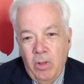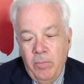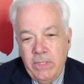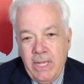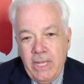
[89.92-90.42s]

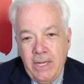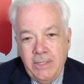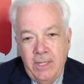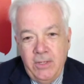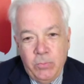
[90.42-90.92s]

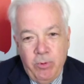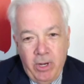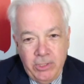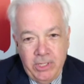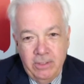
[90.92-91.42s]
Metates
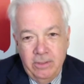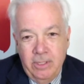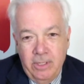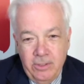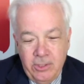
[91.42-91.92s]
project,
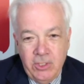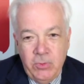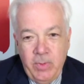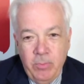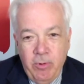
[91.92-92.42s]
uh, the
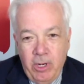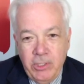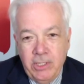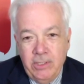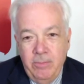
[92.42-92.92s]
Chesapeake
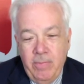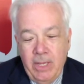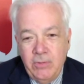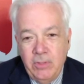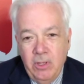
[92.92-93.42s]
project in
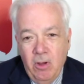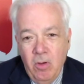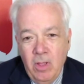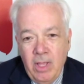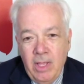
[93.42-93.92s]
Mexico,
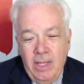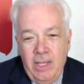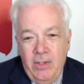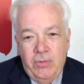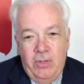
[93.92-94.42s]

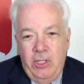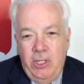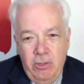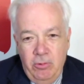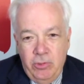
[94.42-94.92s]
is a
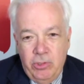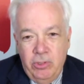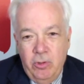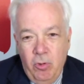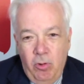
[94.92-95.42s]
huge
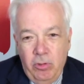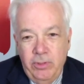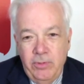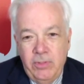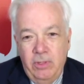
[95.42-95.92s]

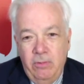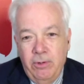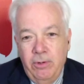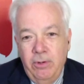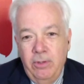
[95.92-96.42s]
gold,
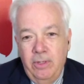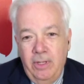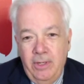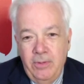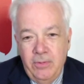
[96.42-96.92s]
silver,
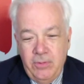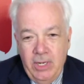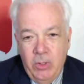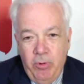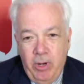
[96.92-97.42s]
and
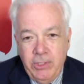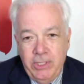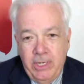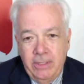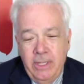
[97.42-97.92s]
zinc
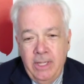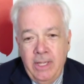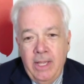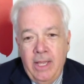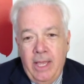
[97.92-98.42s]
project.
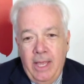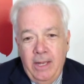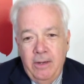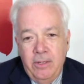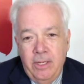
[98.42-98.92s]

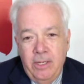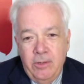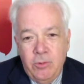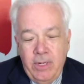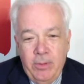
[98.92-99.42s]
And in
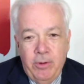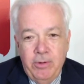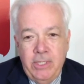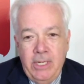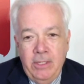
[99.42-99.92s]

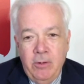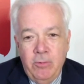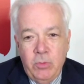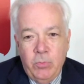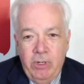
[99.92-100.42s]
2013, there was a
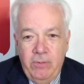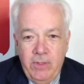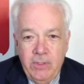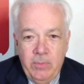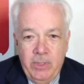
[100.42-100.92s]

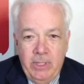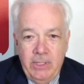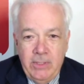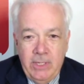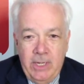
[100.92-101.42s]
pre-feasibility
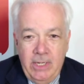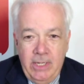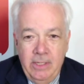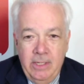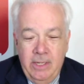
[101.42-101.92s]

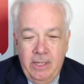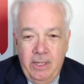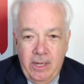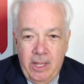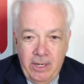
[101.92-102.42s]
study. Uh,
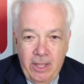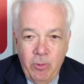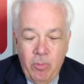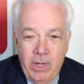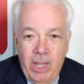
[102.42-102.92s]
another
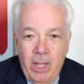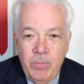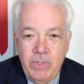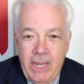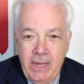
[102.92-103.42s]
one
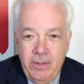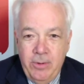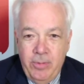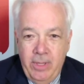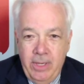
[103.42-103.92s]
updated
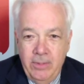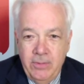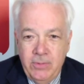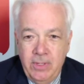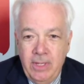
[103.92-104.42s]

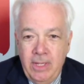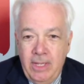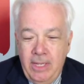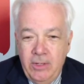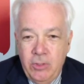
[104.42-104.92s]
things
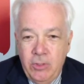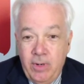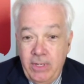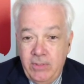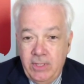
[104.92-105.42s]
in
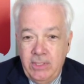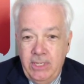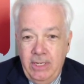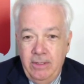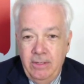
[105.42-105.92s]

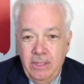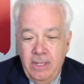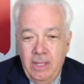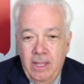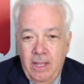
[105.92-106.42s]
2016.
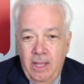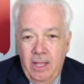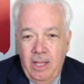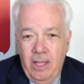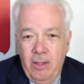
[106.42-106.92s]

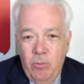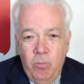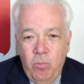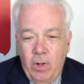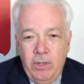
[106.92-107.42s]
Uh,
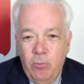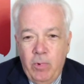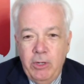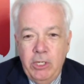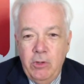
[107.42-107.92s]
what, what
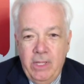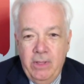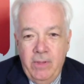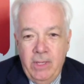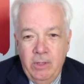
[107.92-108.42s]
are you
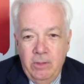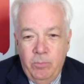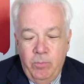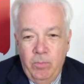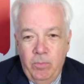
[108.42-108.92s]
giving
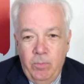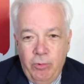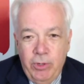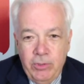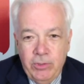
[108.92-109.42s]

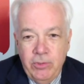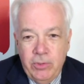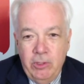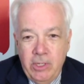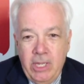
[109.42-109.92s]
producers
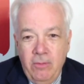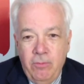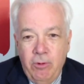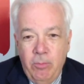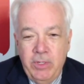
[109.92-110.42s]
looking
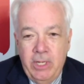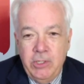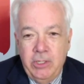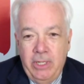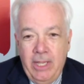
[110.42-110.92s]
for
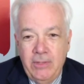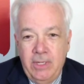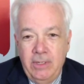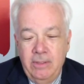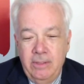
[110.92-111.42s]
potential
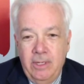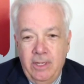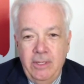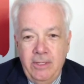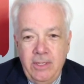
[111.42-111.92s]
asset uh,
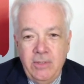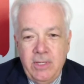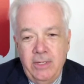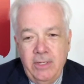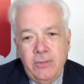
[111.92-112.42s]
in these studies?